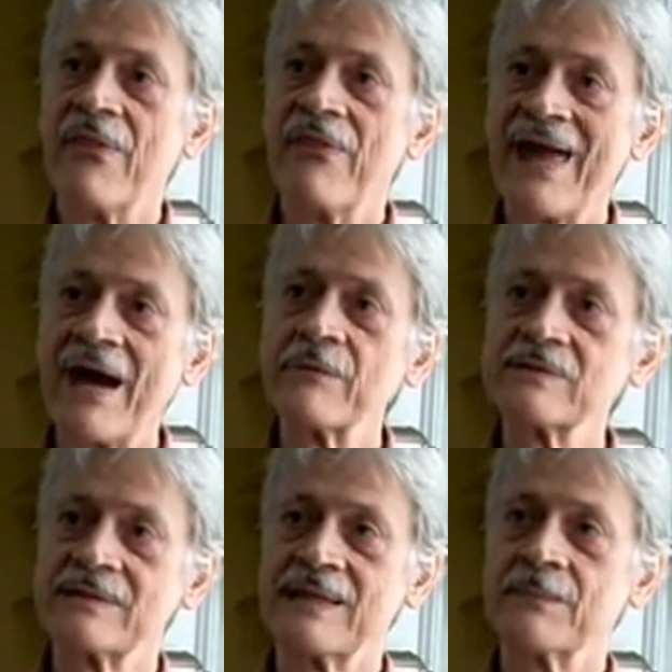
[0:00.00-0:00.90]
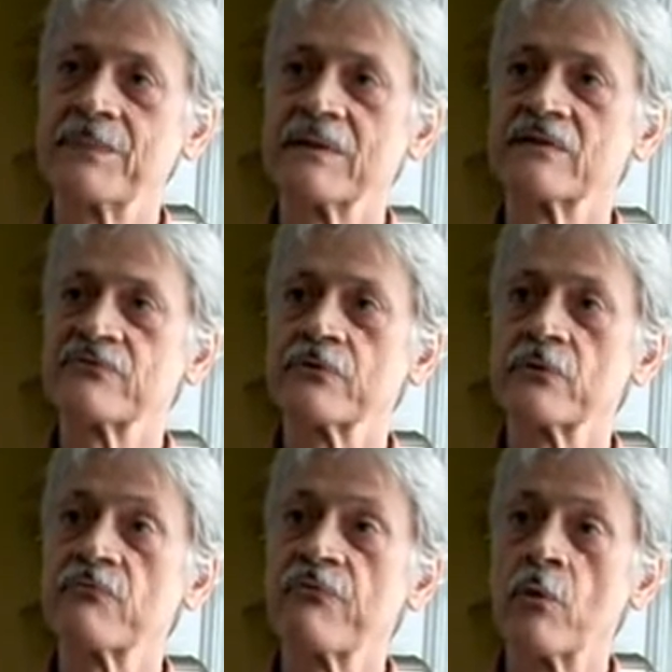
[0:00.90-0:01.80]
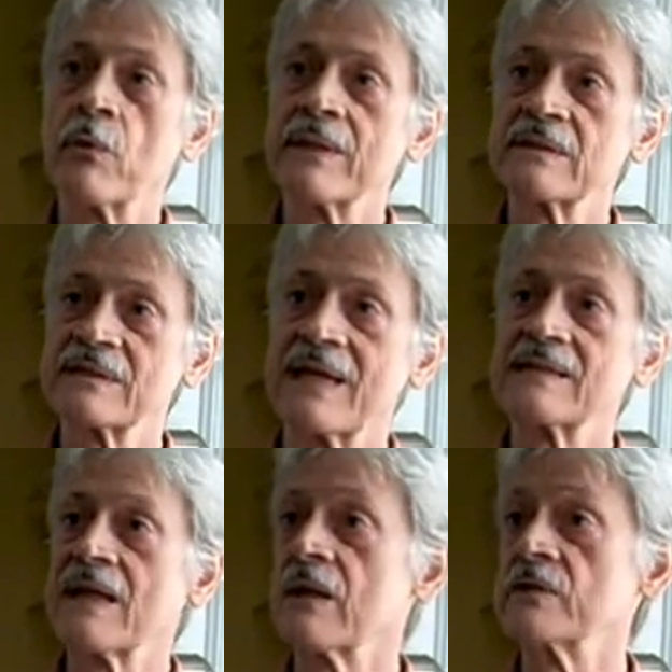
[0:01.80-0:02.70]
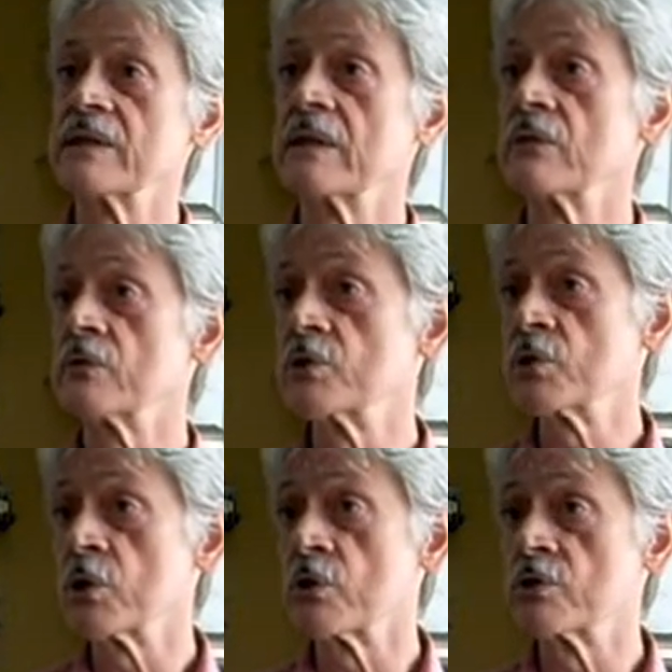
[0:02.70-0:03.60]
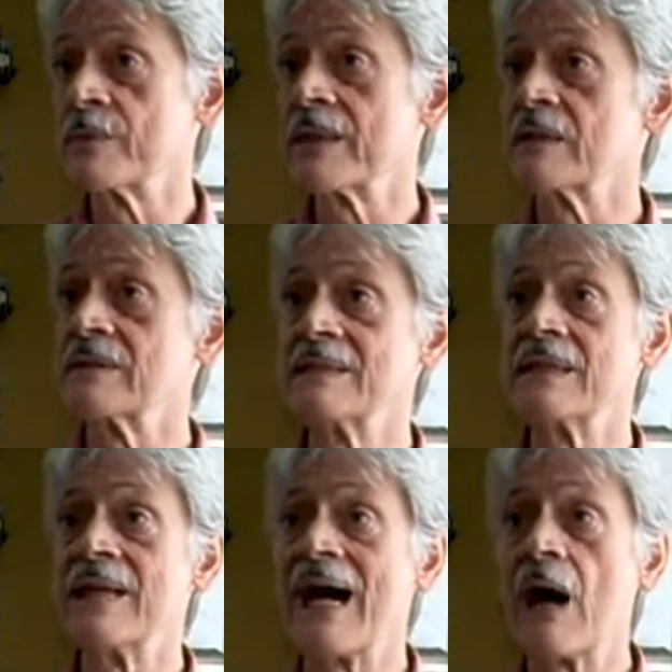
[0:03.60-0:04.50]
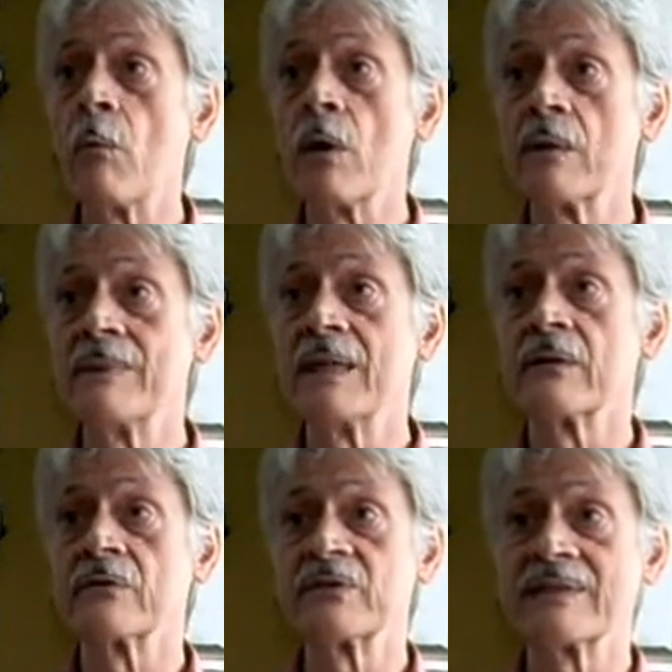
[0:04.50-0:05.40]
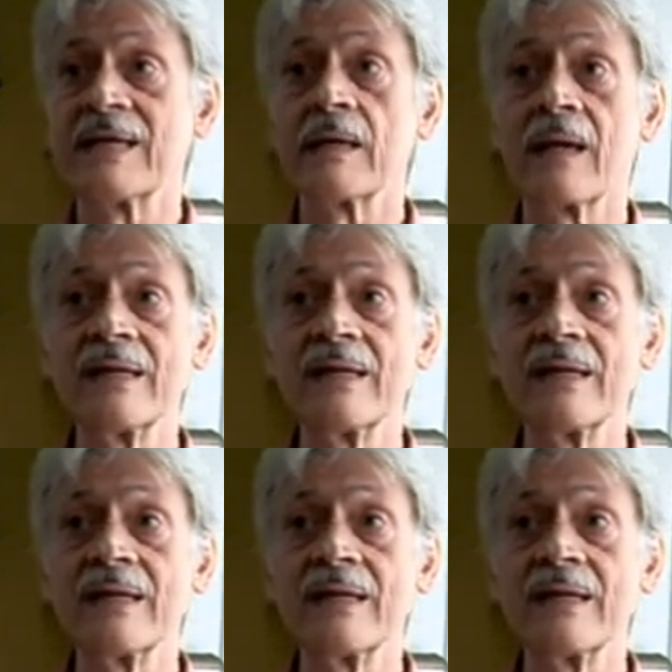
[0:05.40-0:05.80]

That was the impetus for forming Scientology into a church, because they did not want to be under state